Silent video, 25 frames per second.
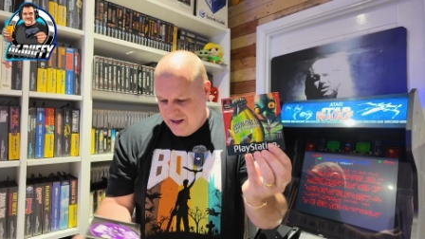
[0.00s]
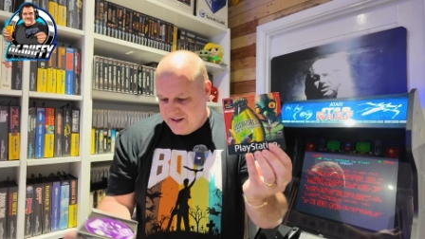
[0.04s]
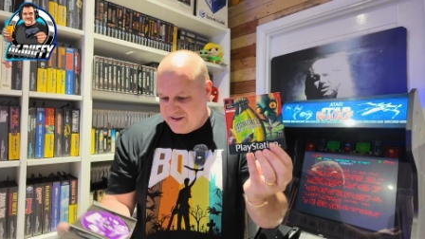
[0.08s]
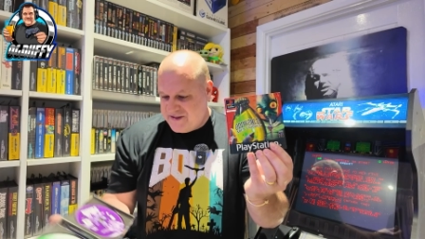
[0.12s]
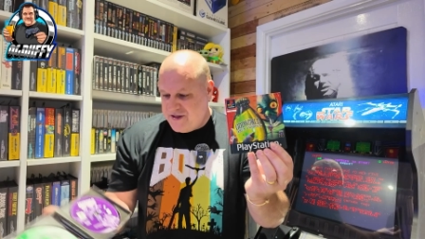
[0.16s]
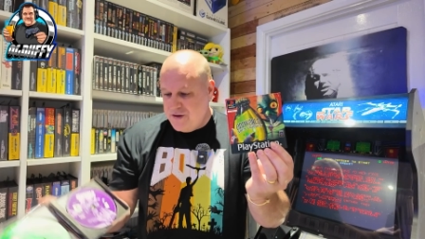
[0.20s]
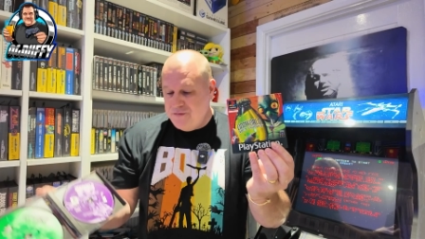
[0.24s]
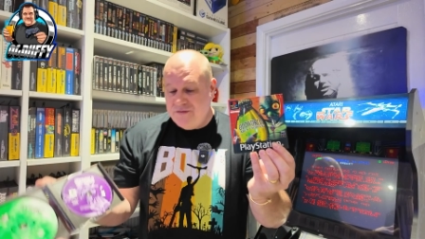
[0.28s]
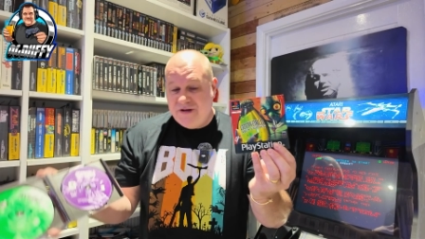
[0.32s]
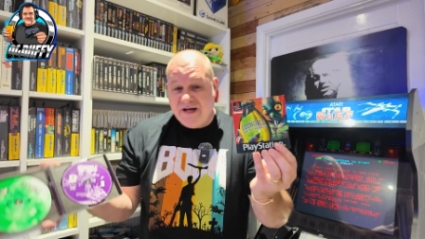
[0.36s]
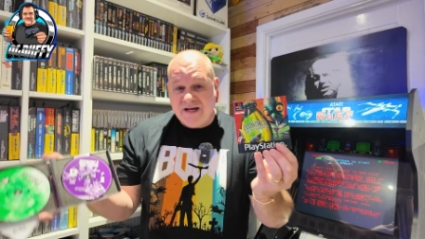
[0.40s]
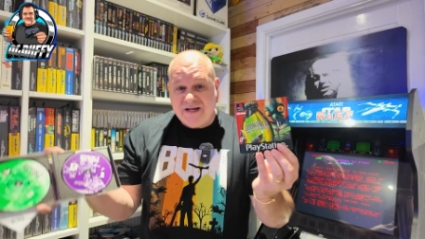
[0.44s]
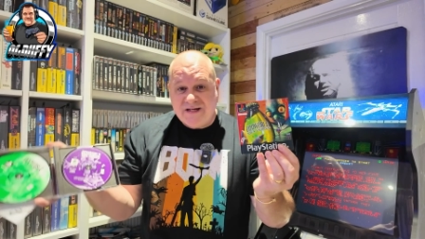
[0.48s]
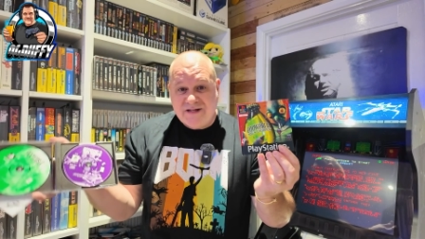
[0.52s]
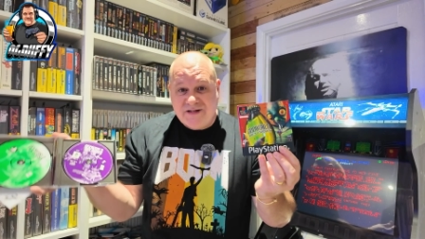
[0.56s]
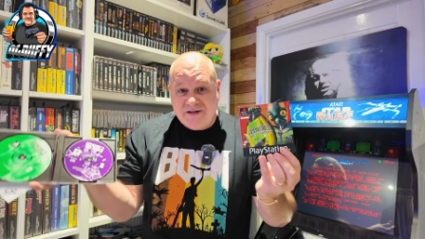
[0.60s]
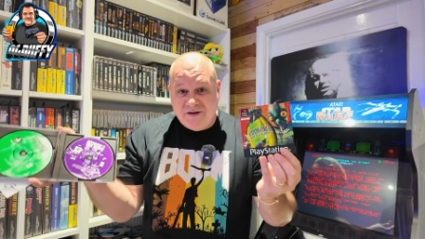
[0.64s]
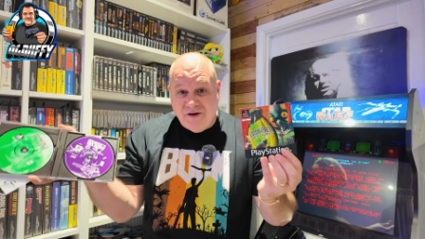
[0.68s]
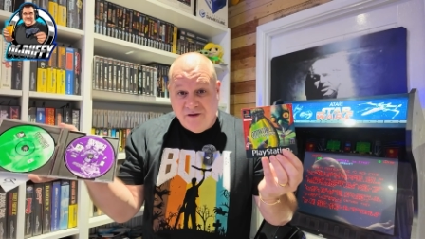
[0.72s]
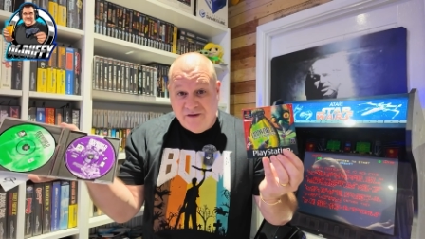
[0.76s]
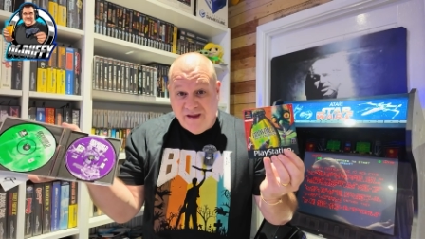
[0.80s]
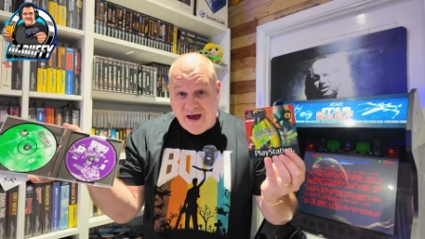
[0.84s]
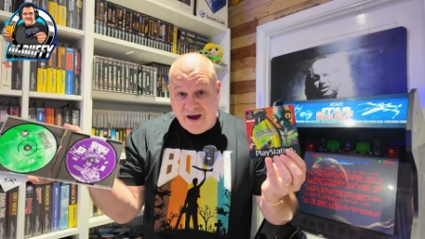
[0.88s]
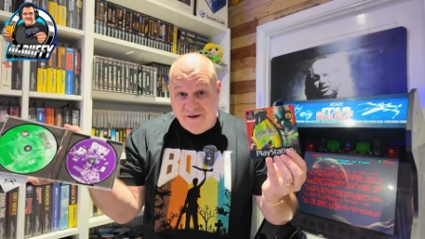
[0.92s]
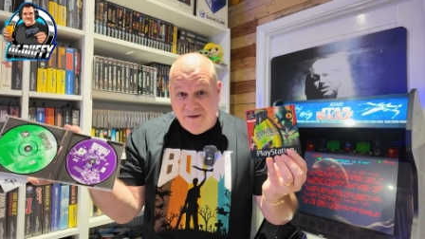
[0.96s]
2 discs
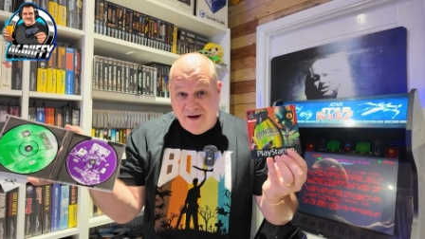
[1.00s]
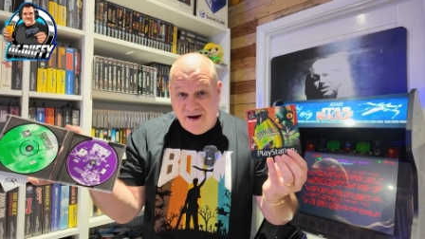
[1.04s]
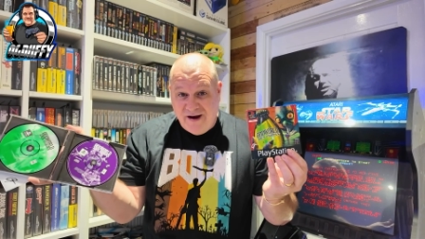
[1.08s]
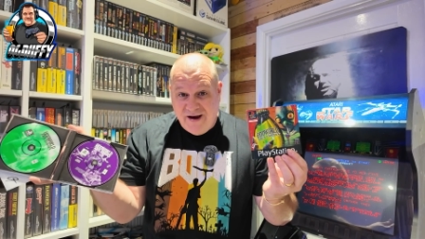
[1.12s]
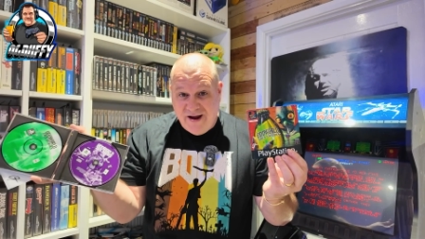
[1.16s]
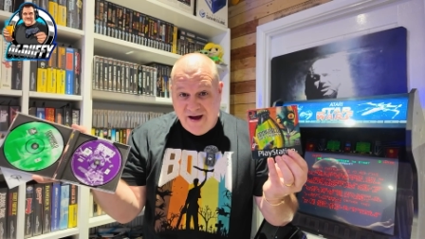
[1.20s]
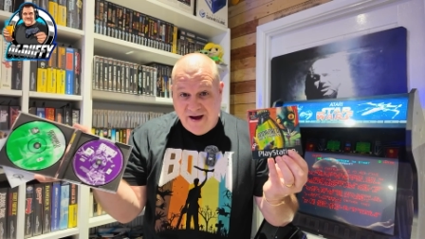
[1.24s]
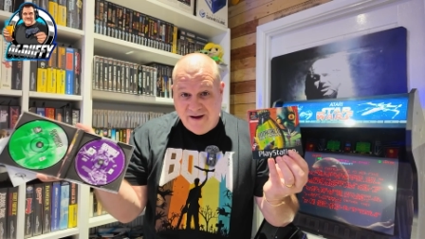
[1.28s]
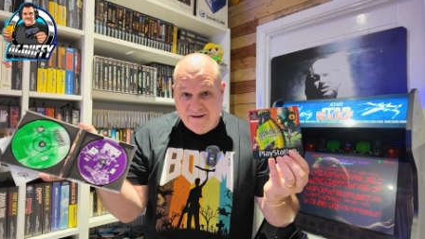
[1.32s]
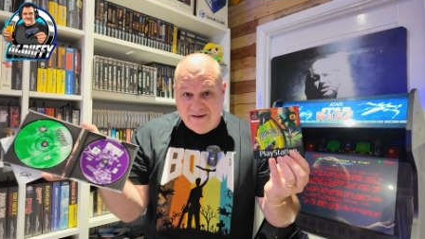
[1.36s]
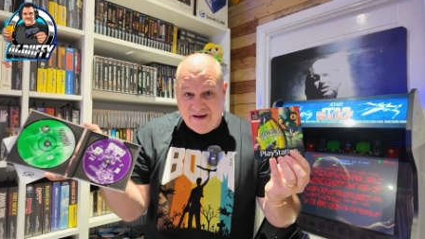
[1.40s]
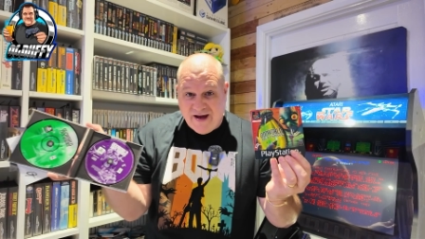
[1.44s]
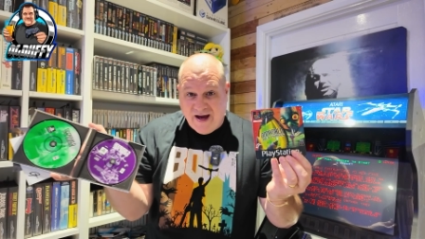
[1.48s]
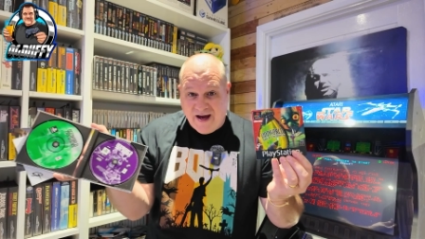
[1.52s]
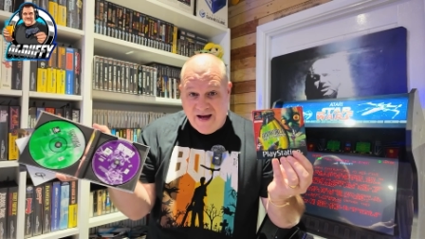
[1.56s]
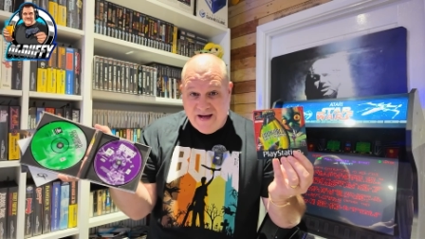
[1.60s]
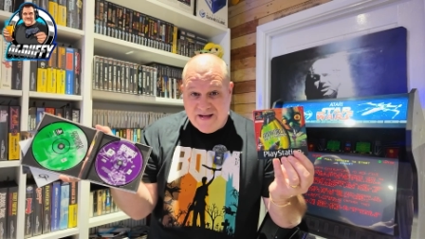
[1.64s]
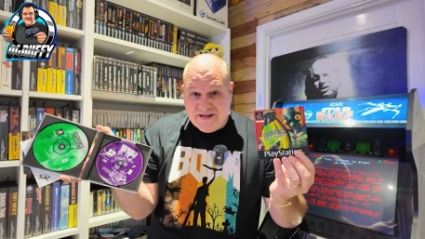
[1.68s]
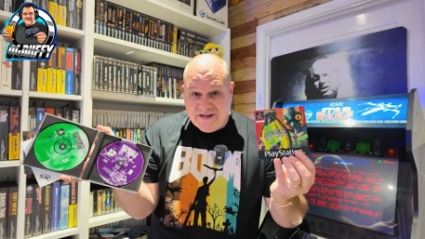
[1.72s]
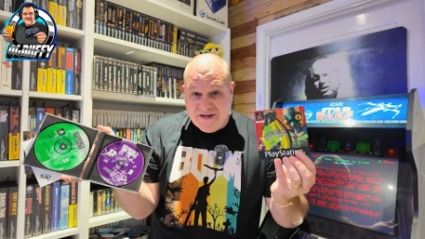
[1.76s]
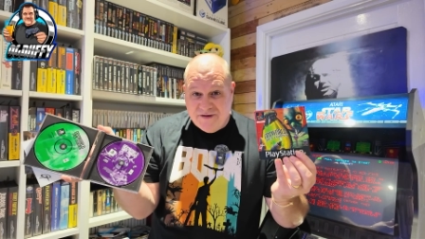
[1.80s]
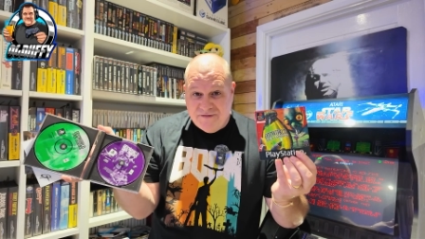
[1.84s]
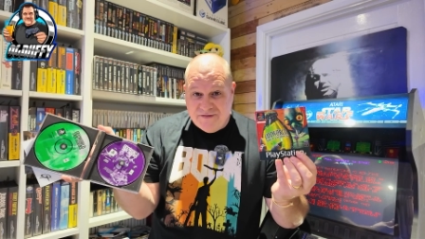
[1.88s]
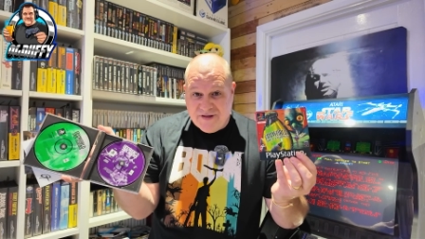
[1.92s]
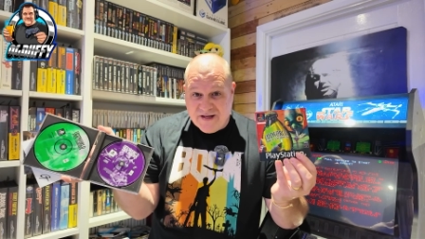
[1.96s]
on that one. Okay,
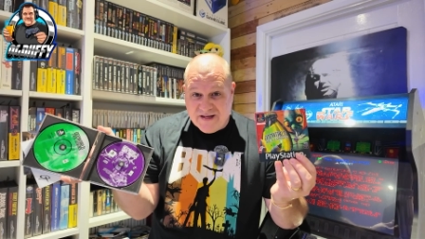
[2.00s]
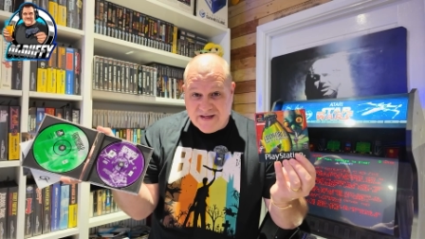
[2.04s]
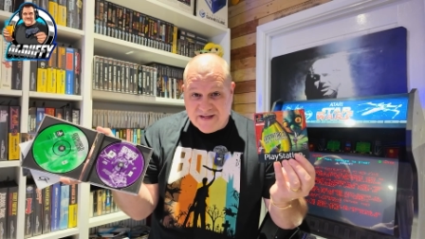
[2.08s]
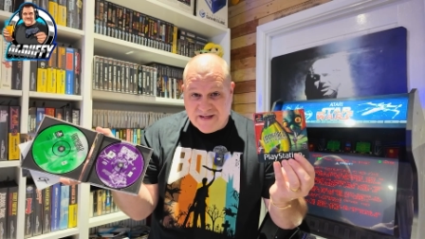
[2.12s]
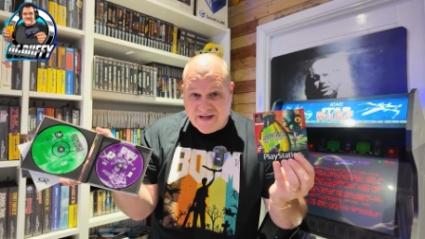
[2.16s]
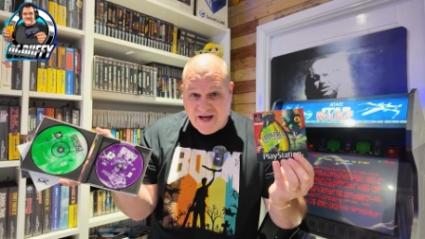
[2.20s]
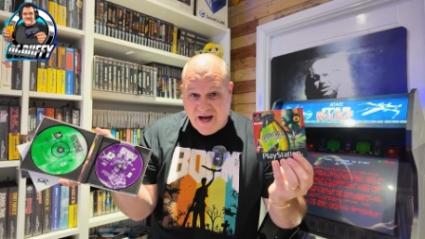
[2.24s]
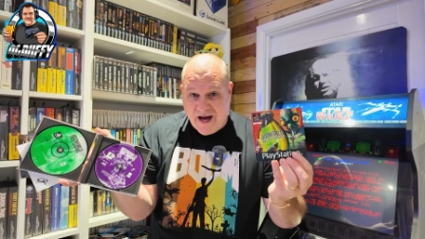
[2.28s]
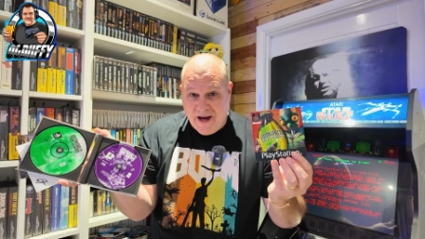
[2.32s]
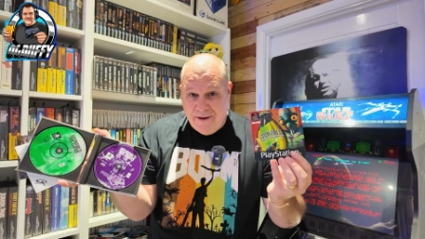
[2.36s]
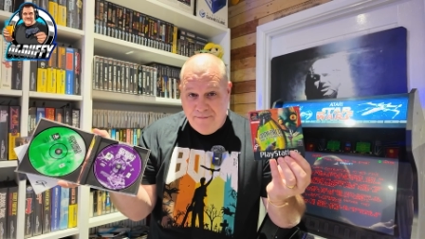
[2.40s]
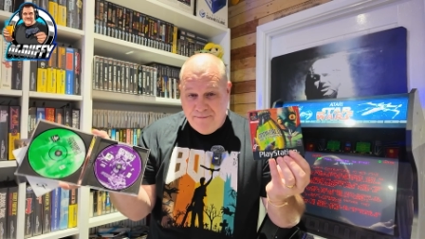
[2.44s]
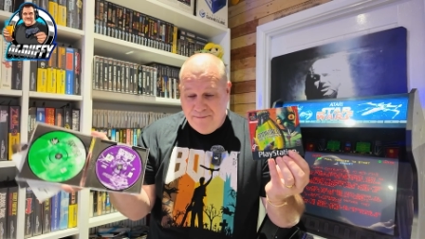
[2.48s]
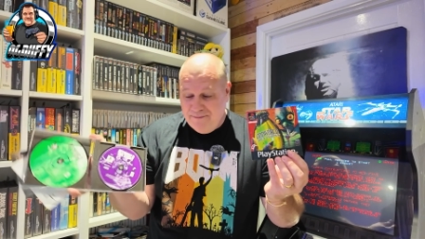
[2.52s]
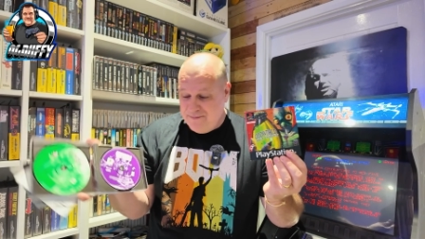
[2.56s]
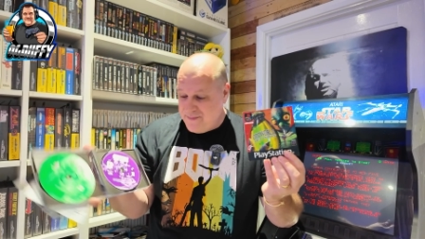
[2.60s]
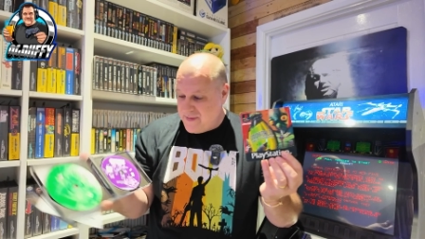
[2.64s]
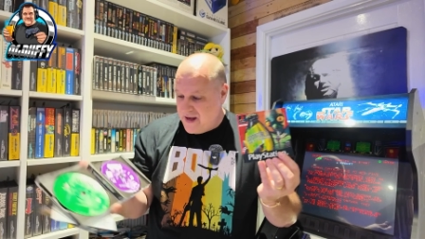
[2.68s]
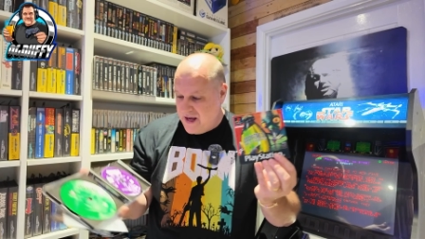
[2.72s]
2-disc game.